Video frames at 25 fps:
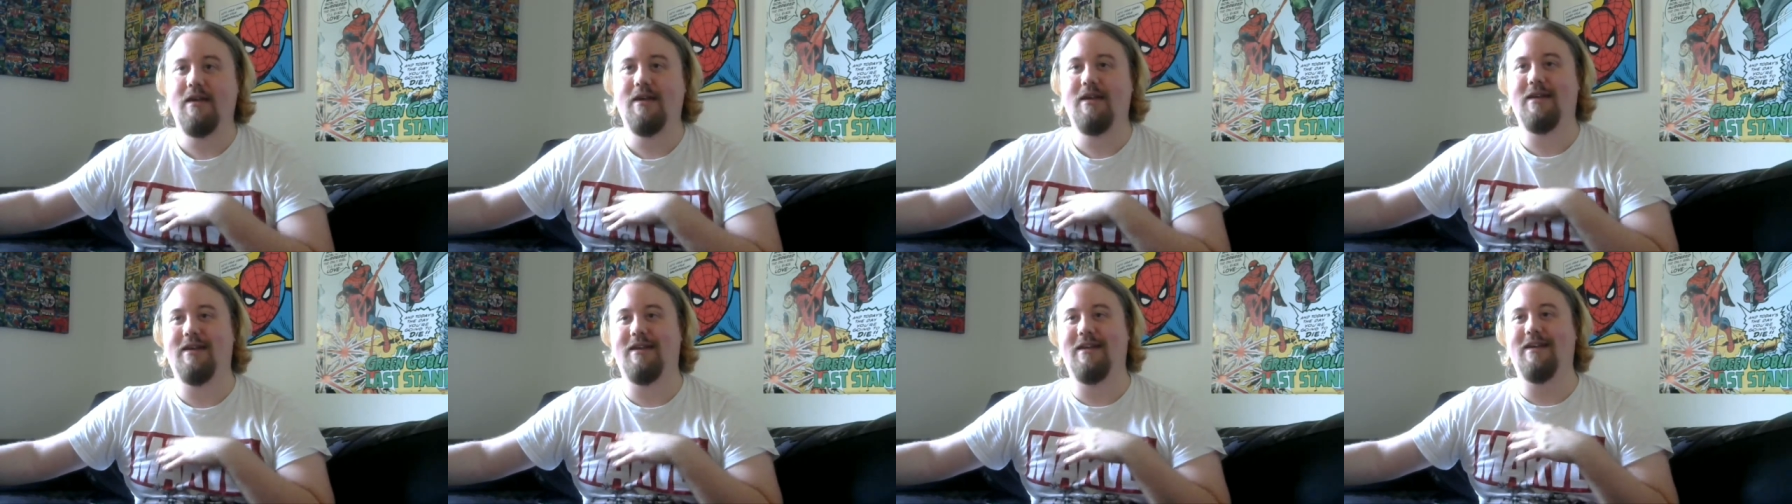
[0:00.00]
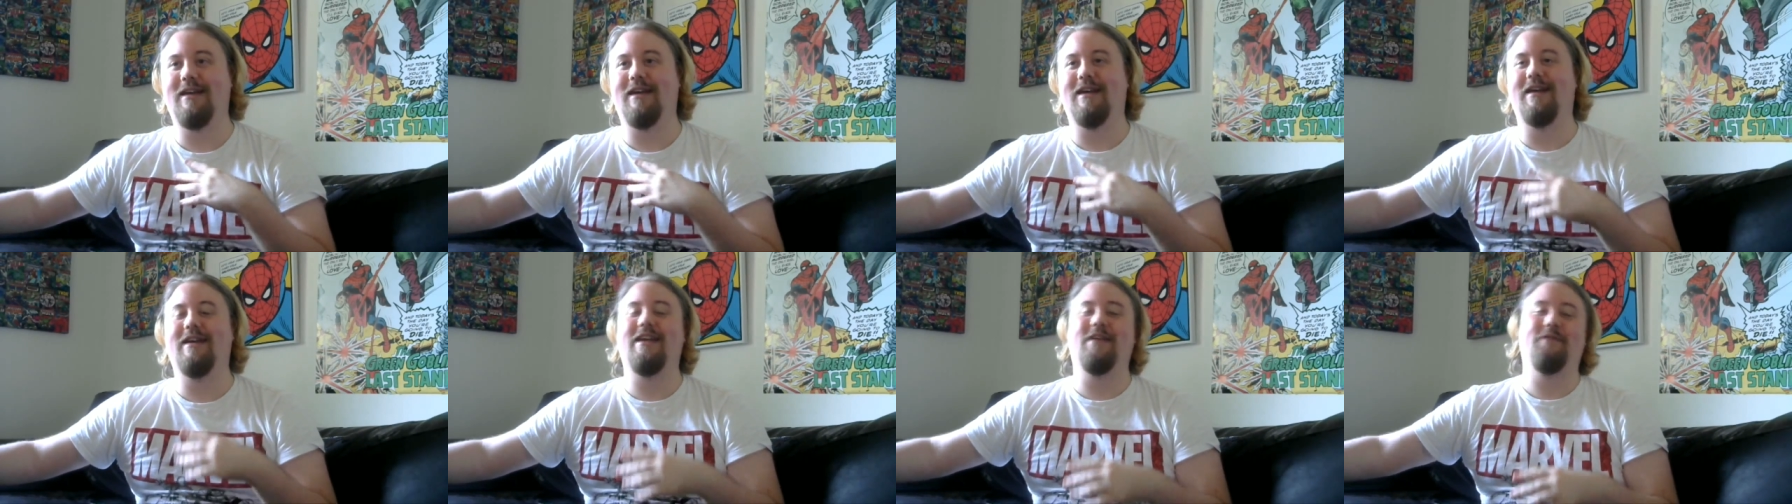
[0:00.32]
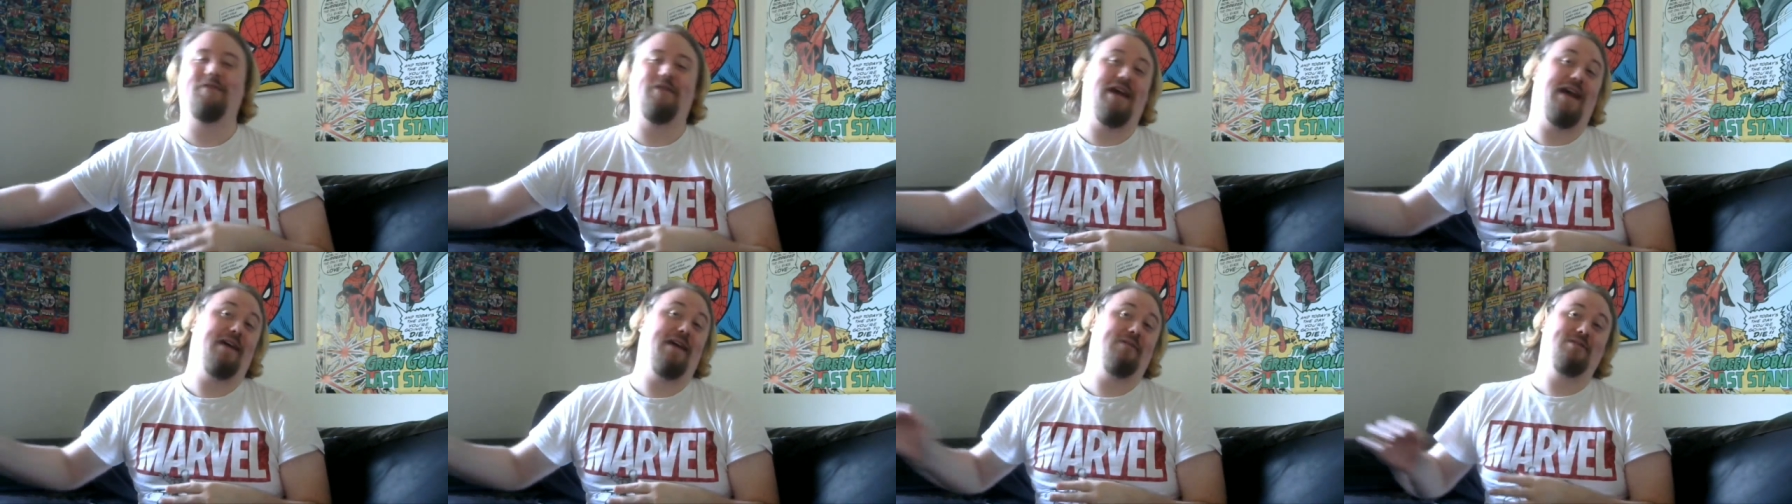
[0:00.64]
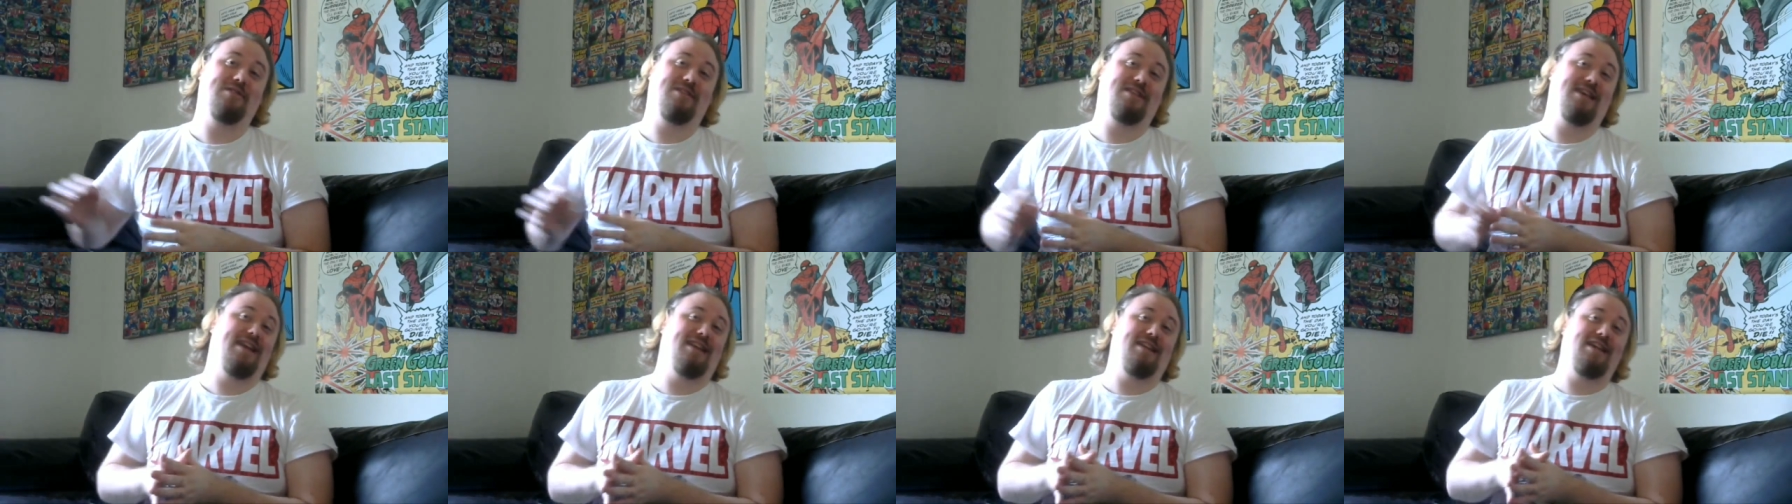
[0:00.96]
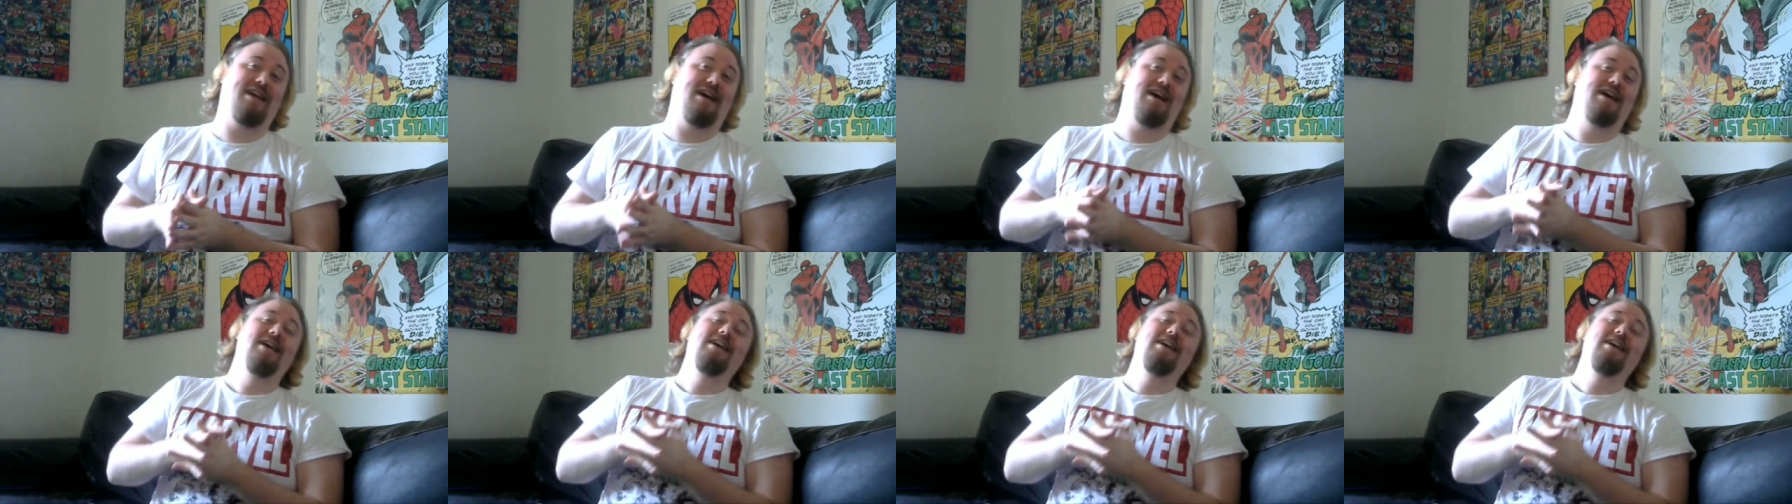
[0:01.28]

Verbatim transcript: If I have to say it, yeah,